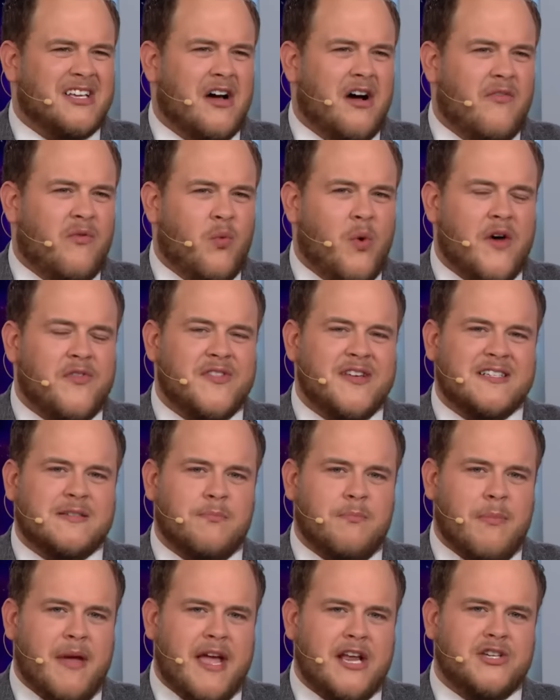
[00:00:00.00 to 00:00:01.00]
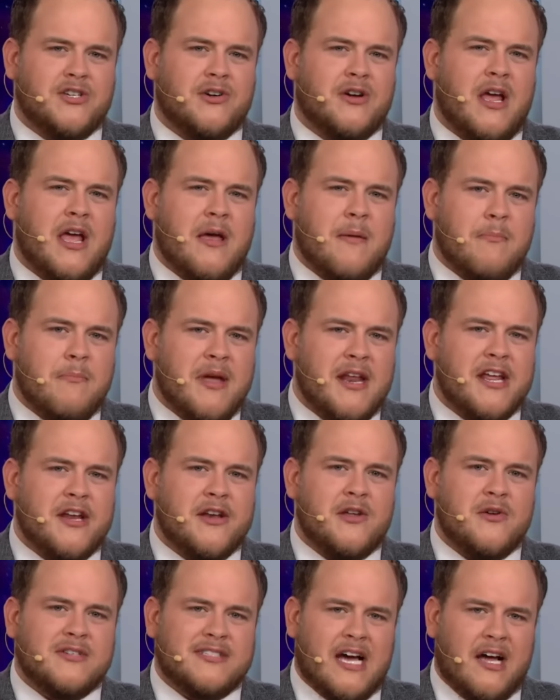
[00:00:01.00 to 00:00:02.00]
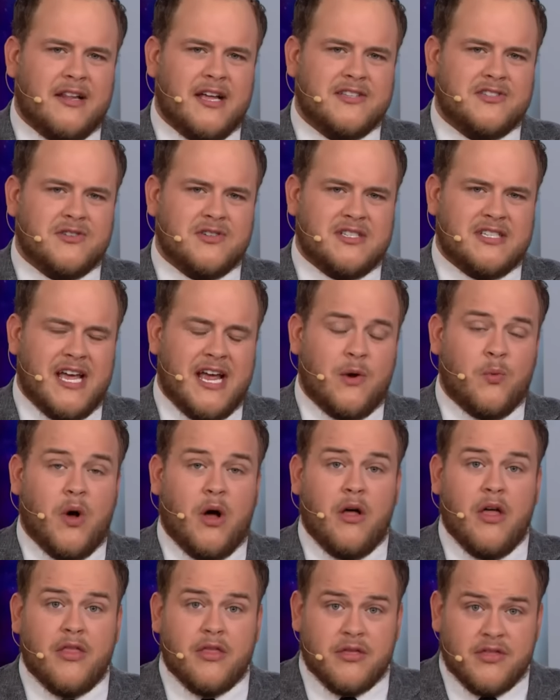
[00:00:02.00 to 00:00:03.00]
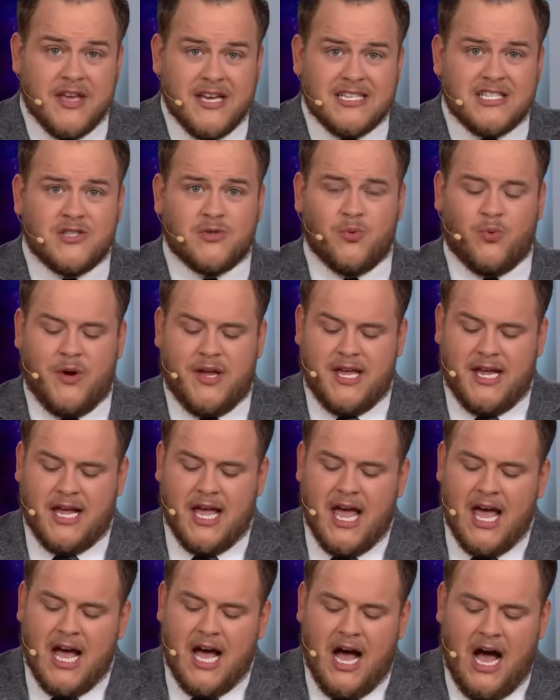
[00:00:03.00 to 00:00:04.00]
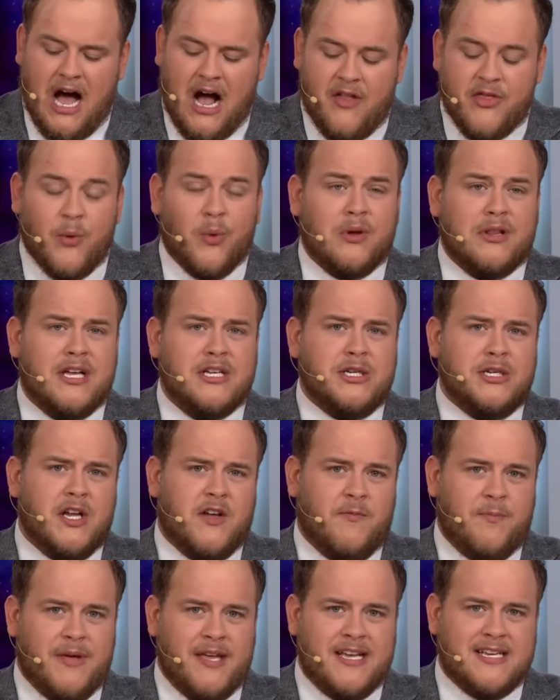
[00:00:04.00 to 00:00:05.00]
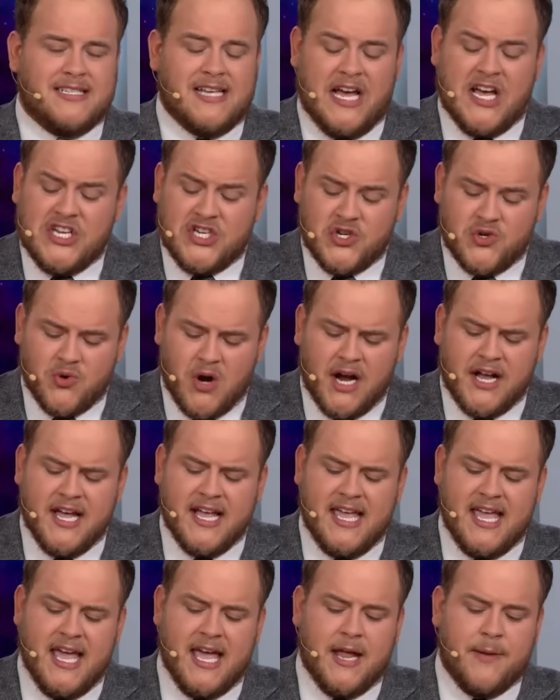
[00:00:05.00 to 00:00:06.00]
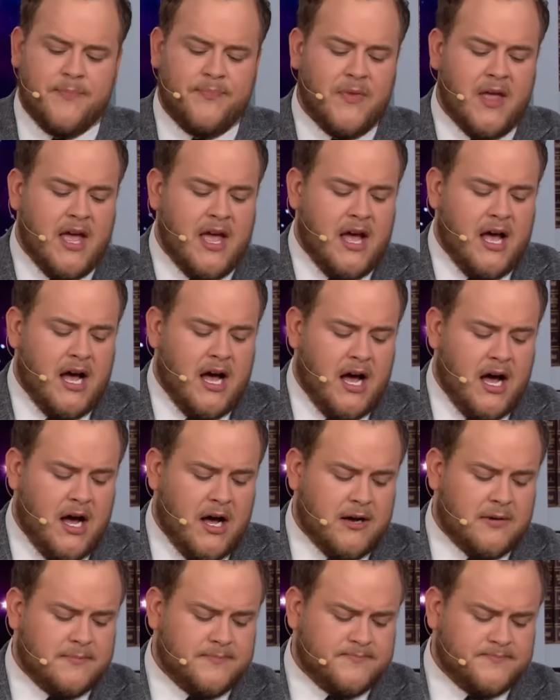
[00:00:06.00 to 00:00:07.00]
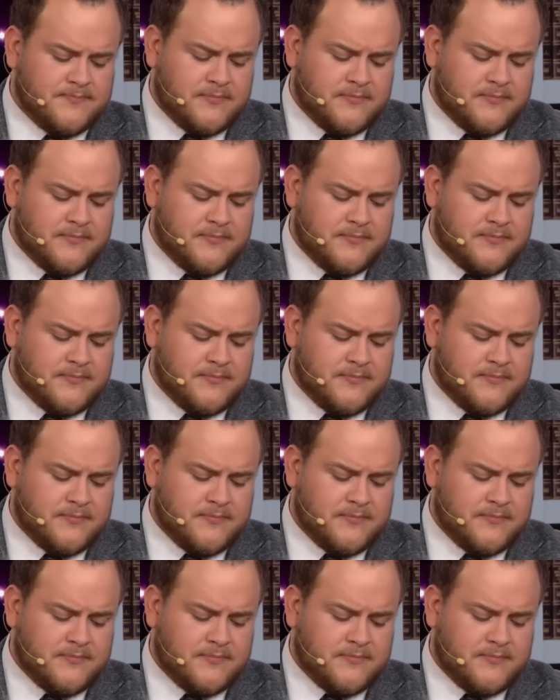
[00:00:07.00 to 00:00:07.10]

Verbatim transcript: of what these major media news outlets are saying. Well, mm-hmm. this week, uh, the religion of peace has struck again. Um,